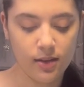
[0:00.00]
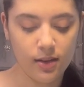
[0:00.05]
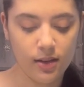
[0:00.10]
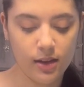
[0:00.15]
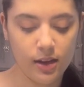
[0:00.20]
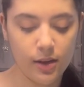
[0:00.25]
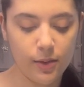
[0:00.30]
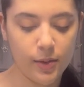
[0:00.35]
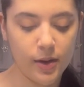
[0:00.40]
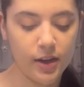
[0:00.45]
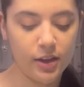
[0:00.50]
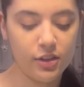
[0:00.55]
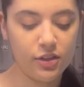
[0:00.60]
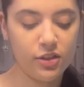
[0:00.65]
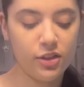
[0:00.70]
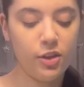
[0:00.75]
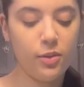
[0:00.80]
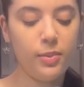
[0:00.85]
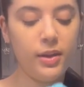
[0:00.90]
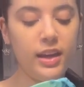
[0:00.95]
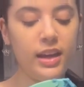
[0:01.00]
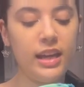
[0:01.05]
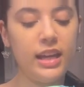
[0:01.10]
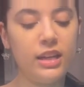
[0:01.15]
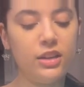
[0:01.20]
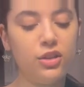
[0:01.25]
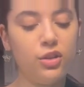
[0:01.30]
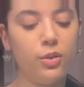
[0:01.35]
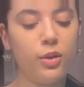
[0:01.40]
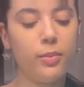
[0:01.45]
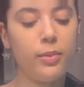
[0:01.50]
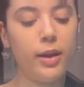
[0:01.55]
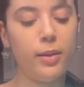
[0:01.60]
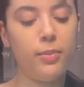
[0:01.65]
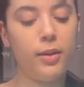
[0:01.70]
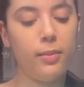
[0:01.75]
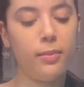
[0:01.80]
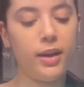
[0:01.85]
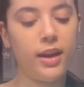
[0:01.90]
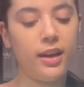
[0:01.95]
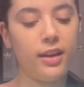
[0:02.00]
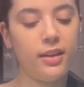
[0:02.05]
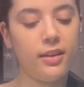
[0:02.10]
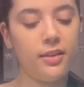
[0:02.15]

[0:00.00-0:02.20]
and we're going to scoop it into our piping bag.